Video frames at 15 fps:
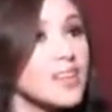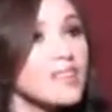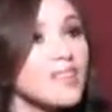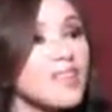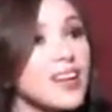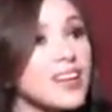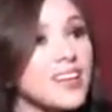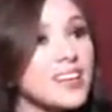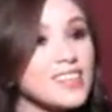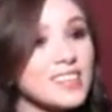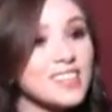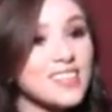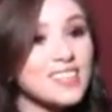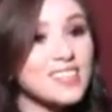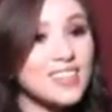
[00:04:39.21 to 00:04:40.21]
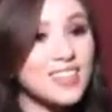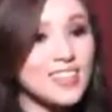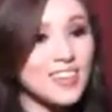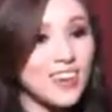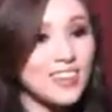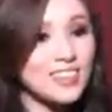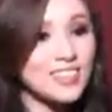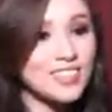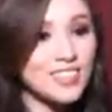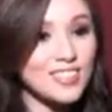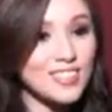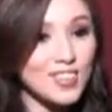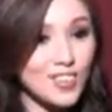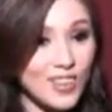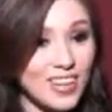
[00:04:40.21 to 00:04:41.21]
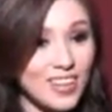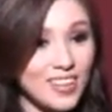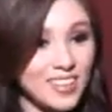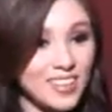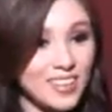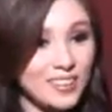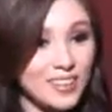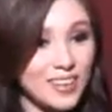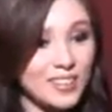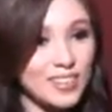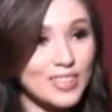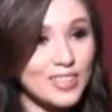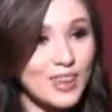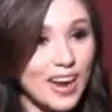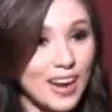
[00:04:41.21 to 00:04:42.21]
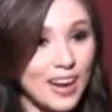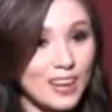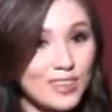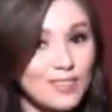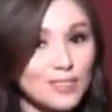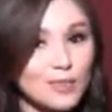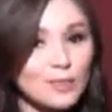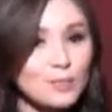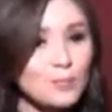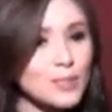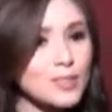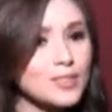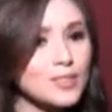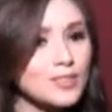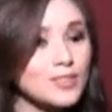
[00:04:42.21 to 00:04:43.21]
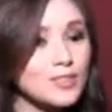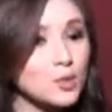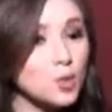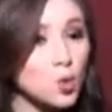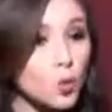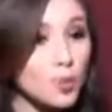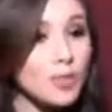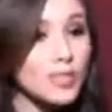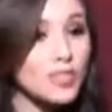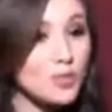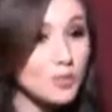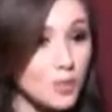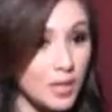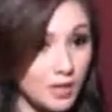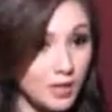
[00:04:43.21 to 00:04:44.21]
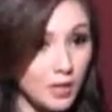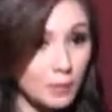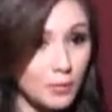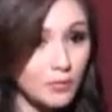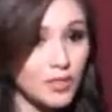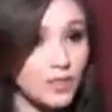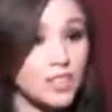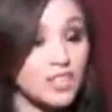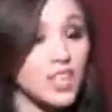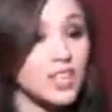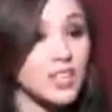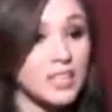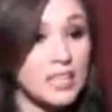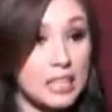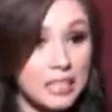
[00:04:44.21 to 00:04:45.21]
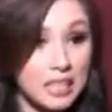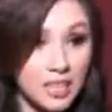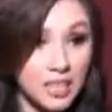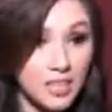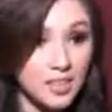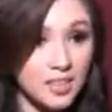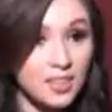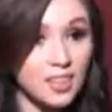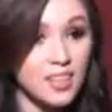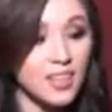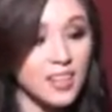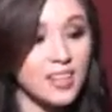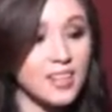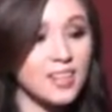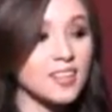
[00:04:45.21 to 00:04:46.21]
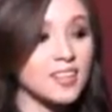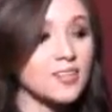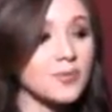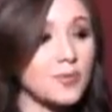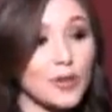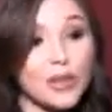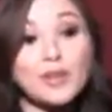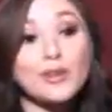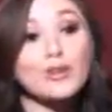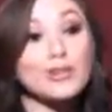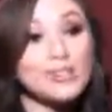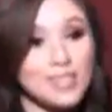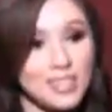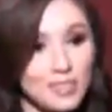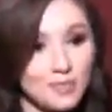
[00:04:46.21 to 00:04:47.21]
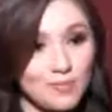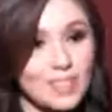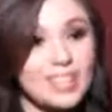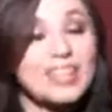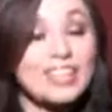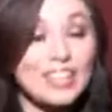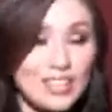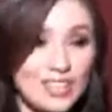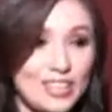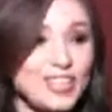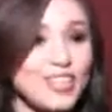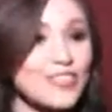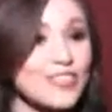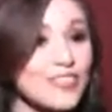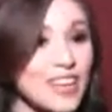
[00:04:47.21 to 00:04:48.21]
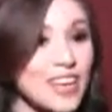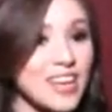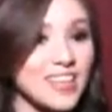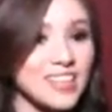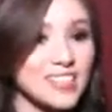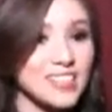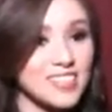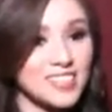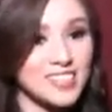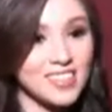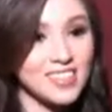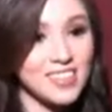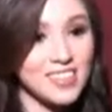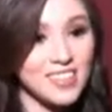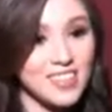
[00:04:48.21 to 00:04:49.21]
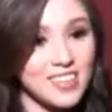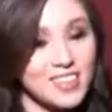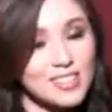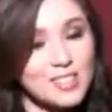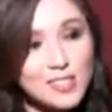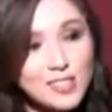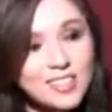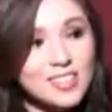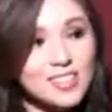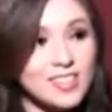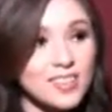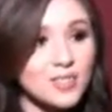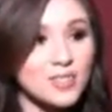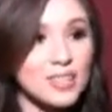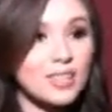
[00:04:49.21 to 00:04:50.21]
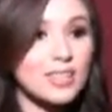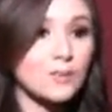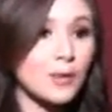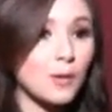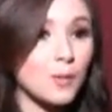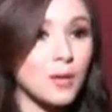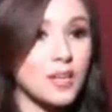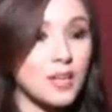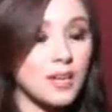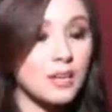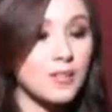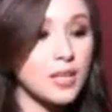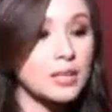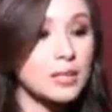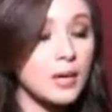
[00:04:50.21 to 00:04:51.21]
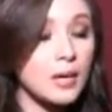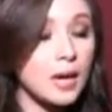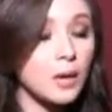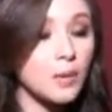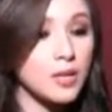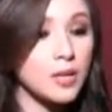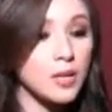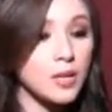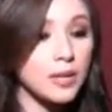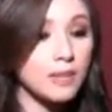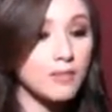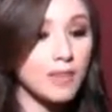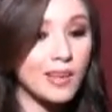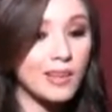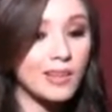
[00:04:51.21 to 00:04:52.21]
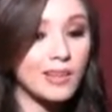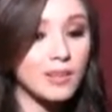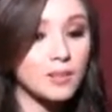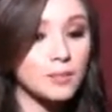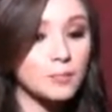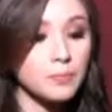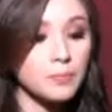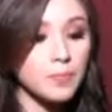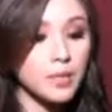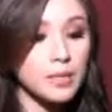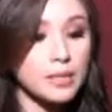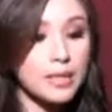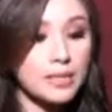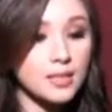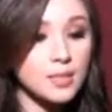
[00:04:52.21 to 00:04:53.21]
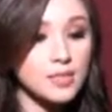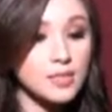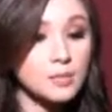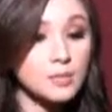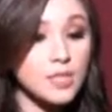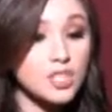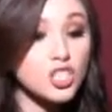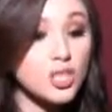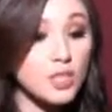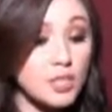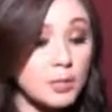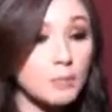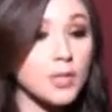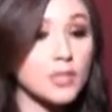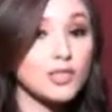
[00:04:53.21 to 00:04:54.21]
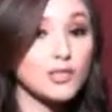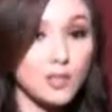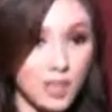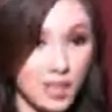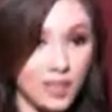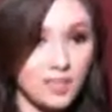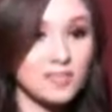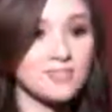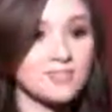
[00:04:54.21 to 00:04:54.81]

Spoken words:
well, as long as you're young, just enjoy, diba, what you have. Don't put too much makeup if it's not needed. And before you go to sleep, clean your face. Yeah, so that's the only tip I want to give. And get as much sleep as you can.